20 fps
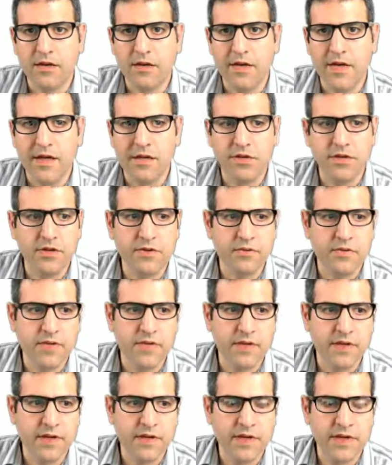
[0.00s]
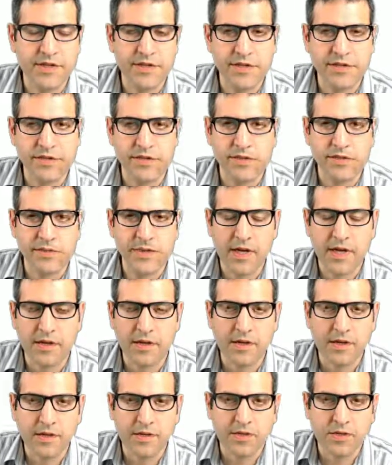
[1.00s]
connection with area 0,
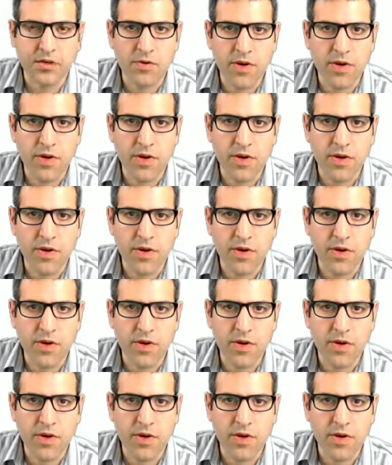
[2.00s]
and there is